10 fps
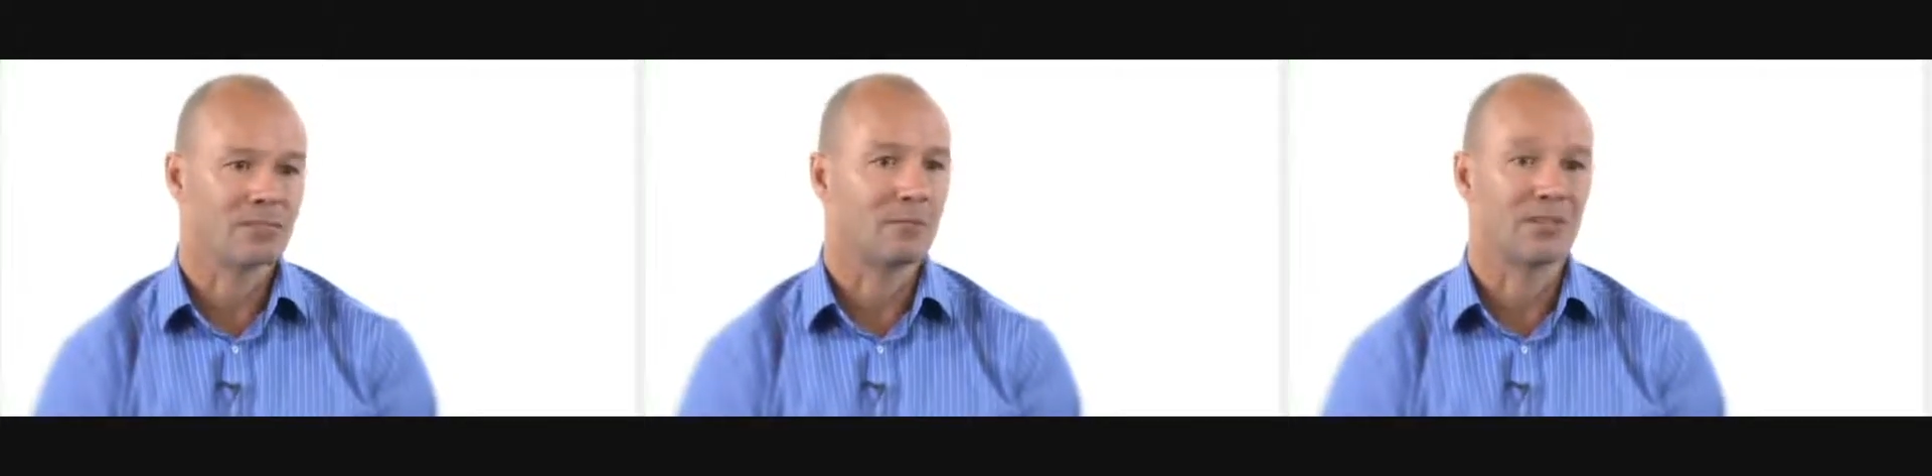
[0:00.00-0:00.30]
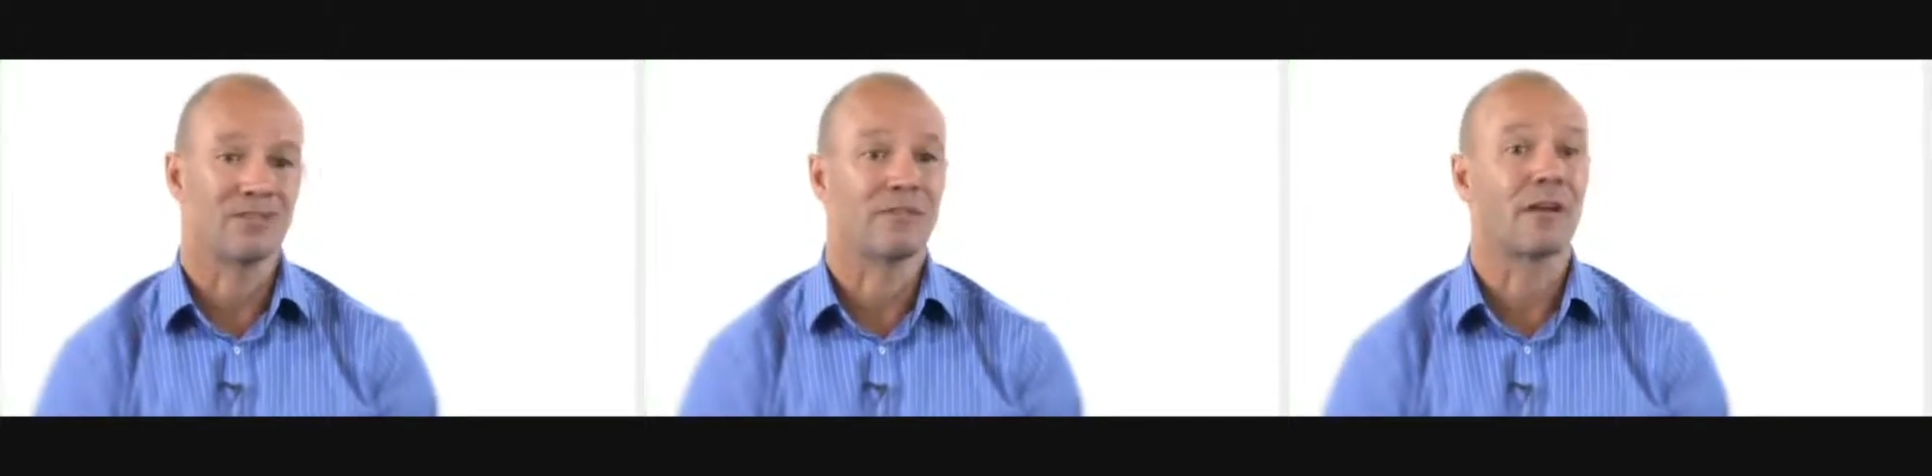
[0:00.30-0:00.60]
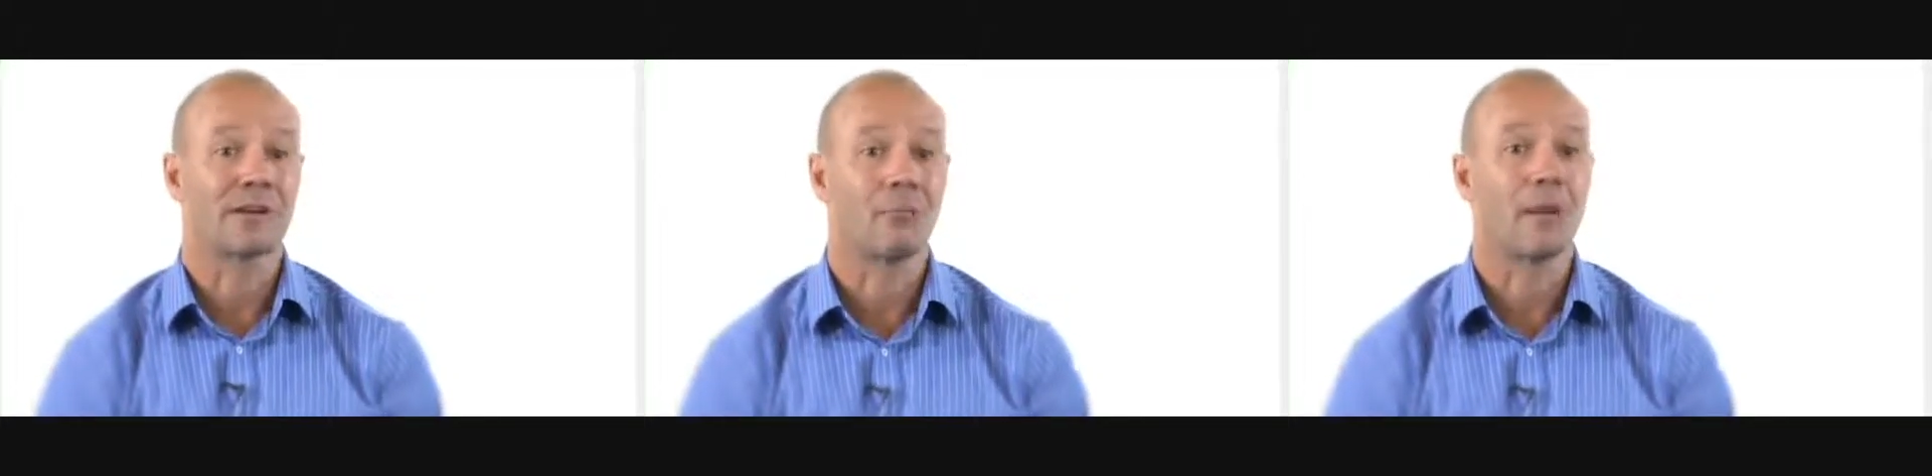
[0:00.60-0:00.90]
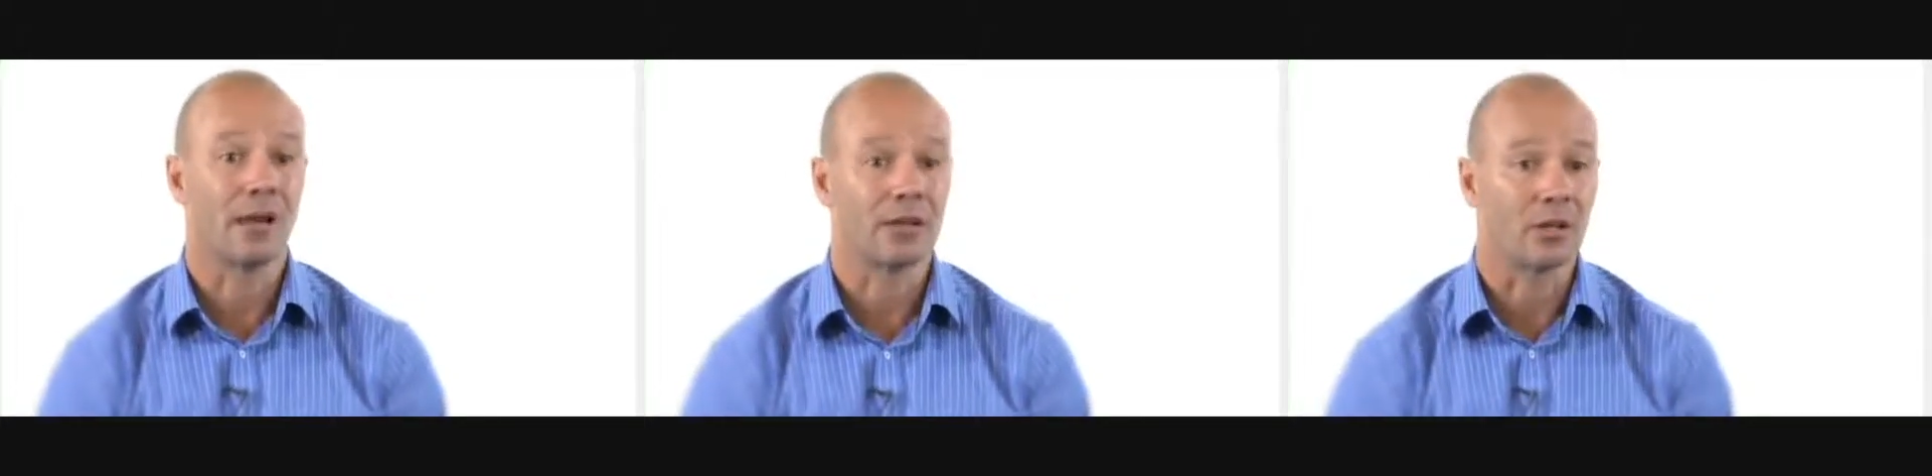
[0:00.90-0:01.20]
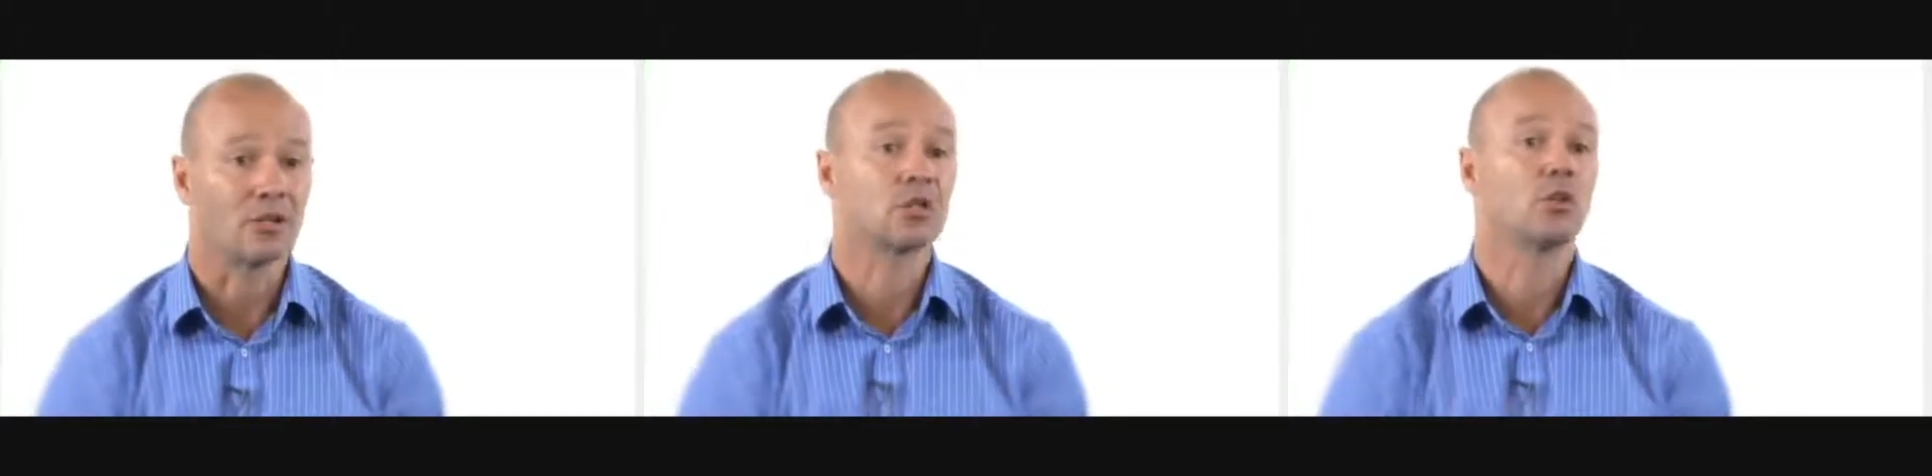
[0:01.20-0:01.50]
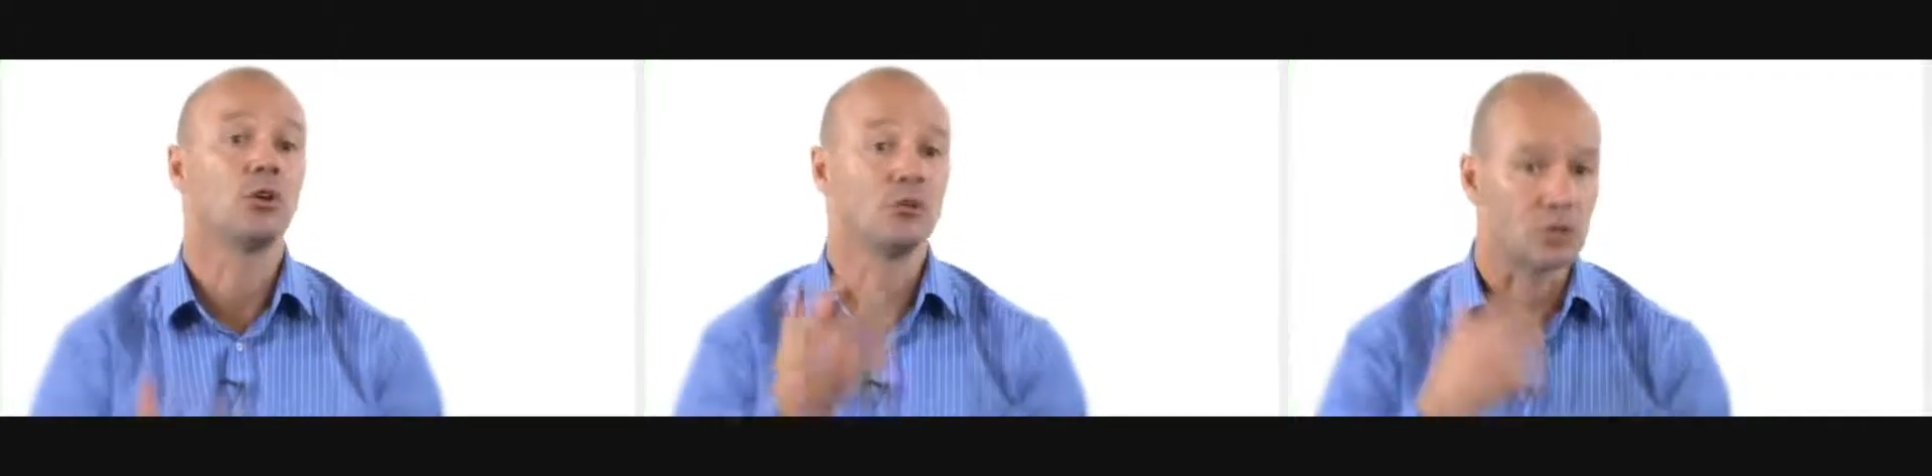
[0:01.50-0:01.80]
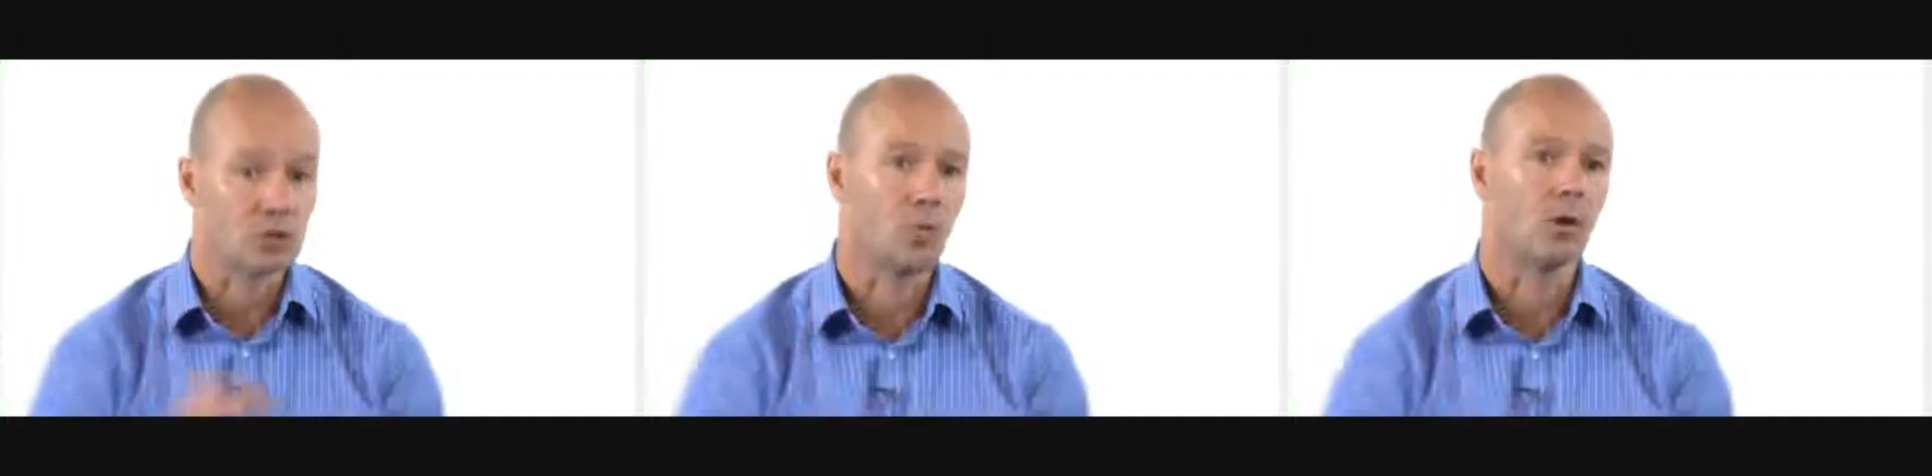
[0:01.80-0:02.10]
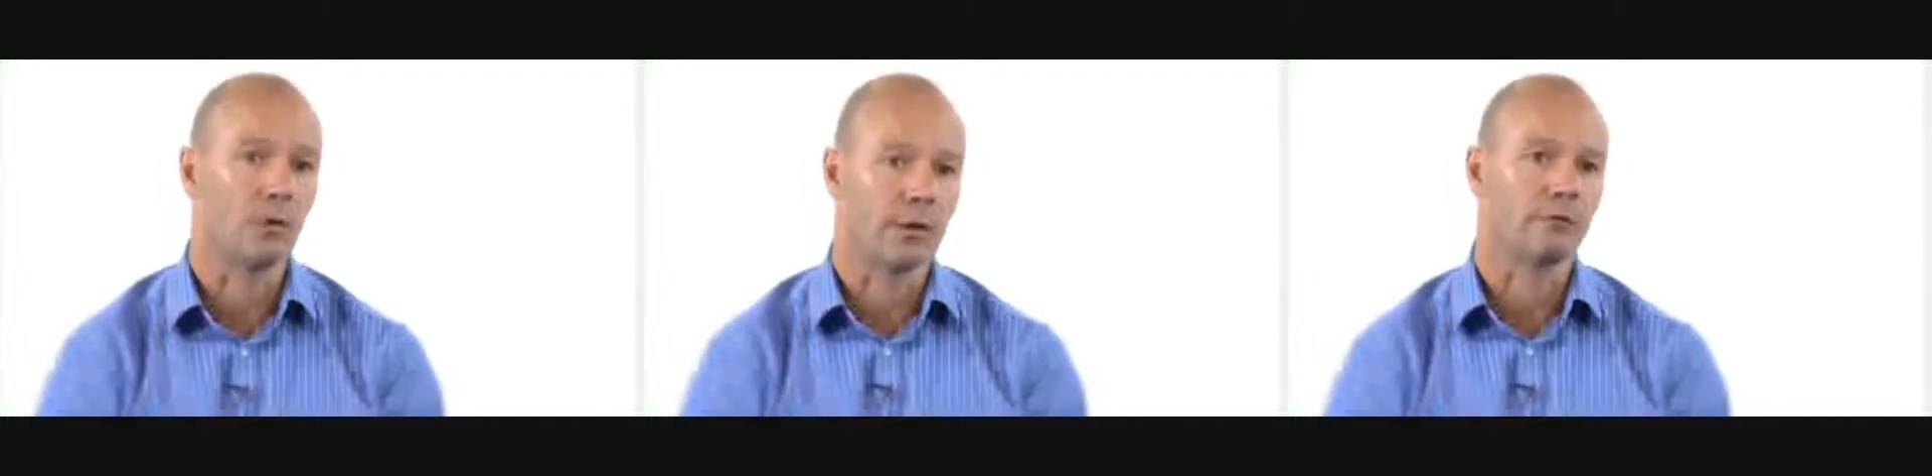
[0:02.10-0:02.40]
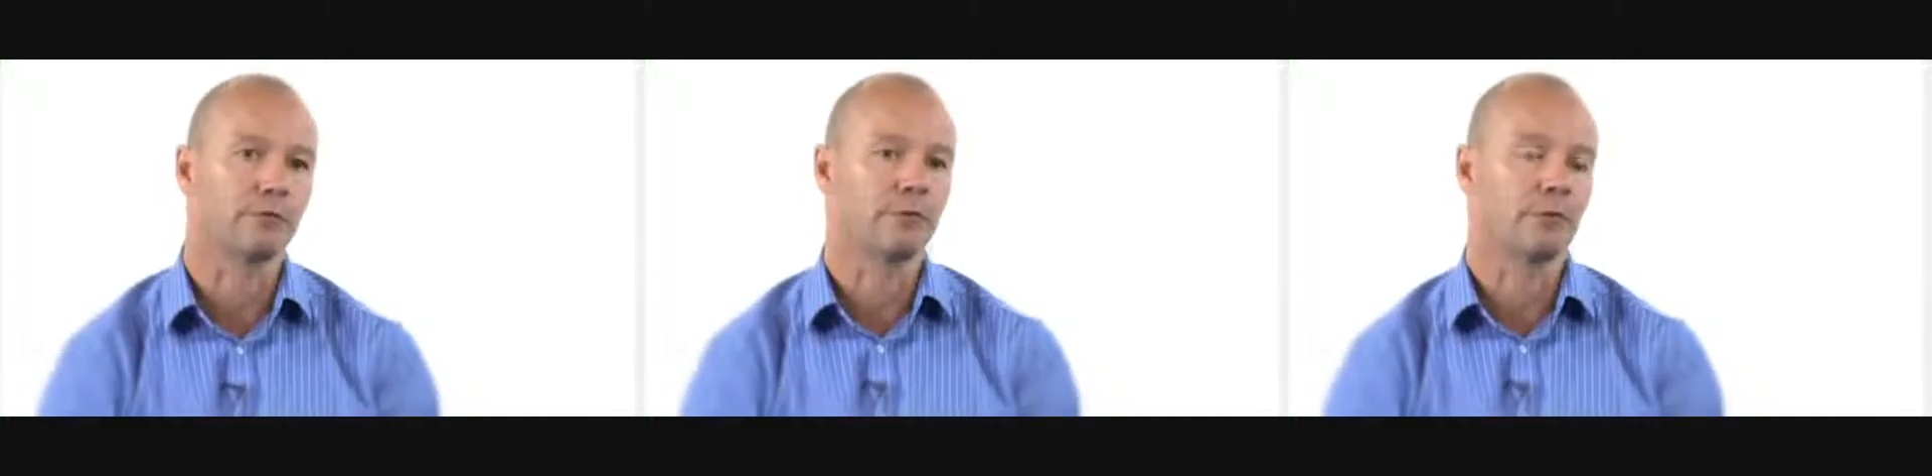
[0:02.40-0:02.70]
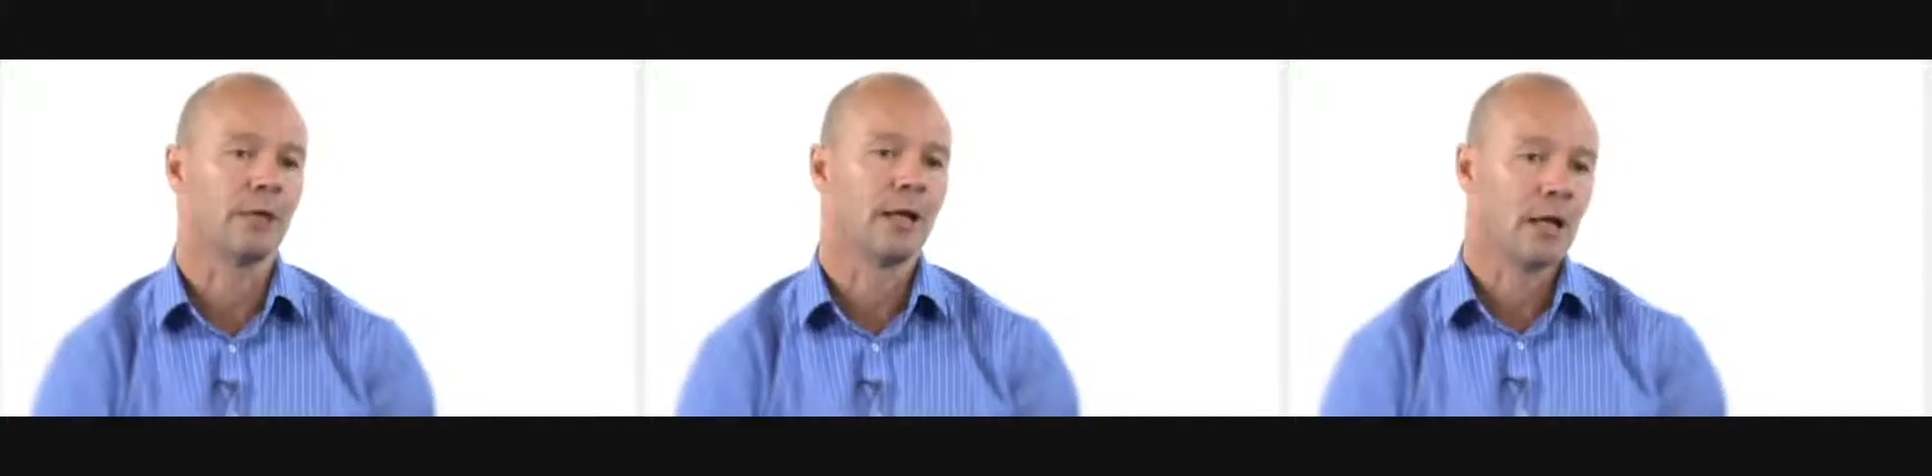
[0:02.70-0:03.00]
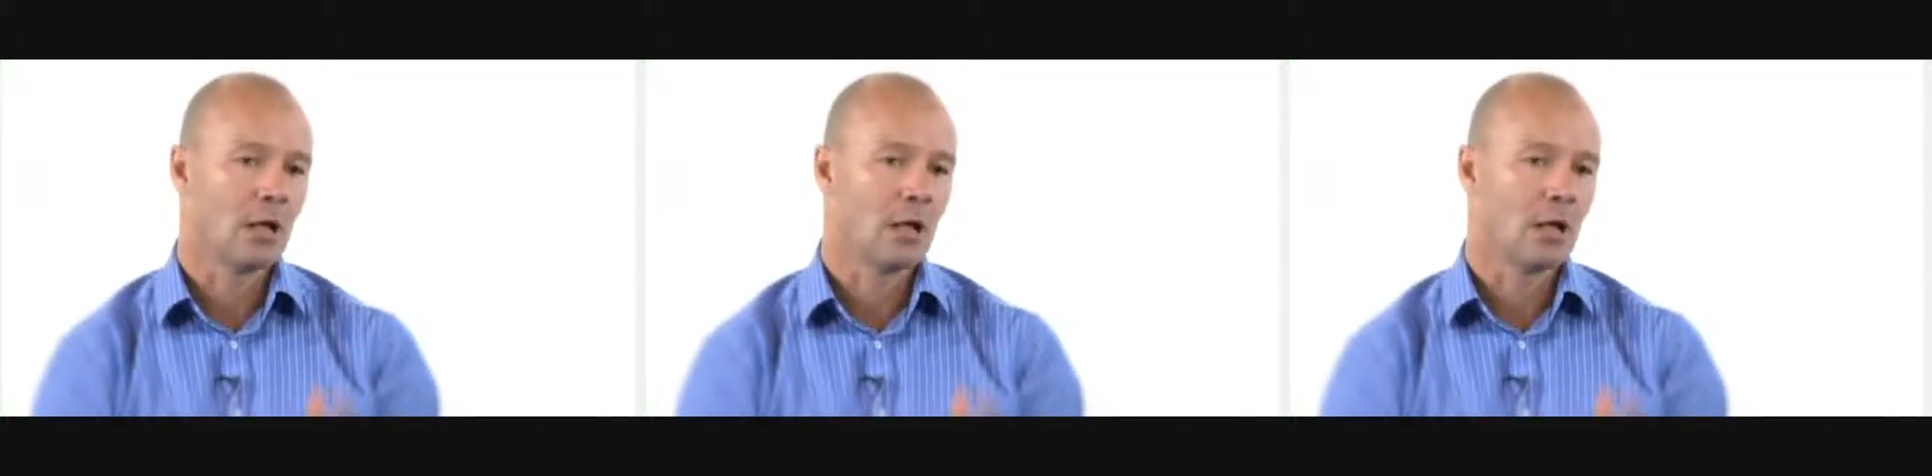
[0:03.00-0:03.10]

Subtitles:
Some days I felt like a pelican, I just couldn't swallow enough food.